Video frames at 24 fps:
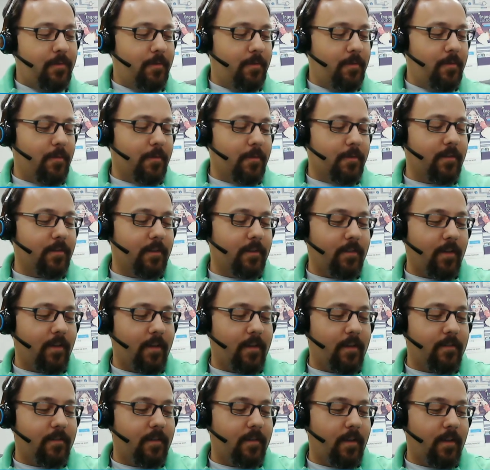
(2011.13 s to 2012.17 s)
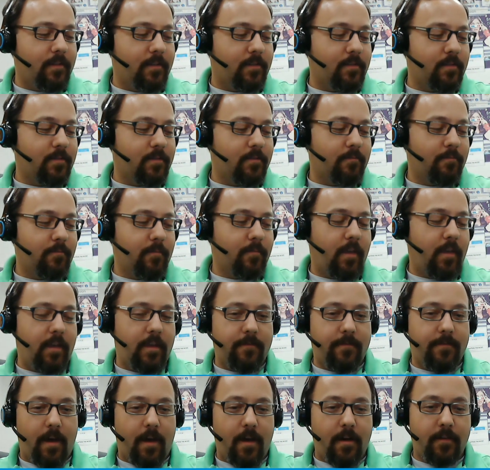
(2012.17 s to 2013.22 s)
do yours as
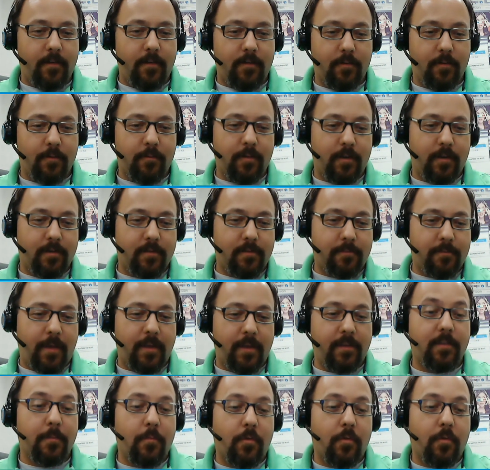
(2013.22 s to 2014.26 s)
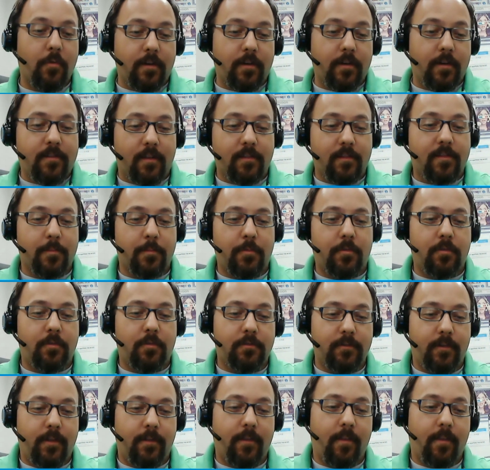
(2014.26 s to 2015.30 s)
key value, which makes it more
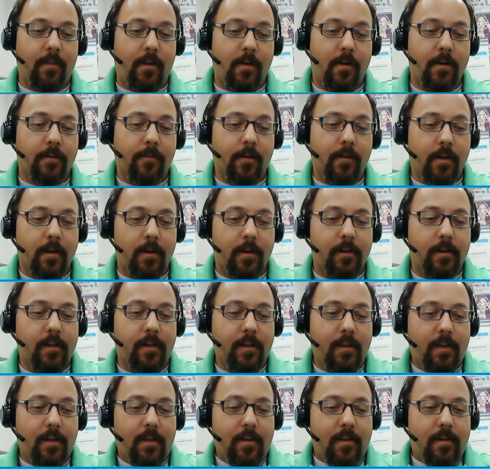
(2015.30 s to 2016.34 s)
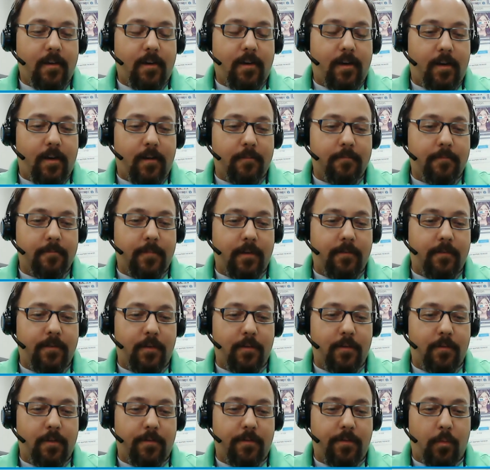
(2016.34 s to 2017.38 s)
extensible in the long run. But if
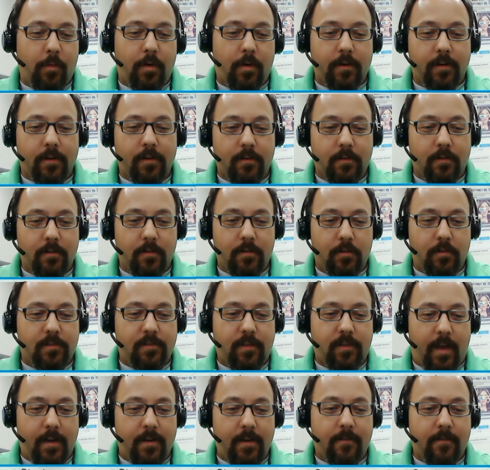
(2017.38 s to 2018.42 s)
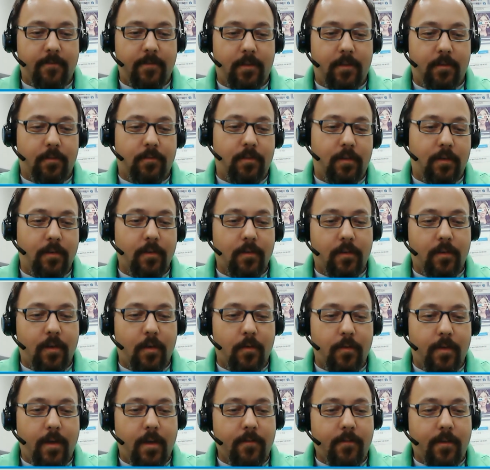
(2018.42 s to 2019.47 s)
you wanted to do static fields, you can
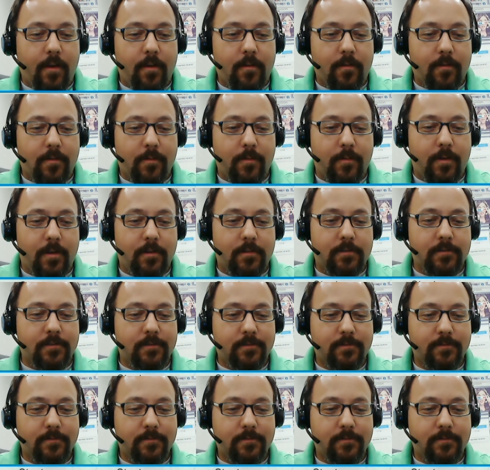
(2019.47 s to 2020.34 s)
go that route as well.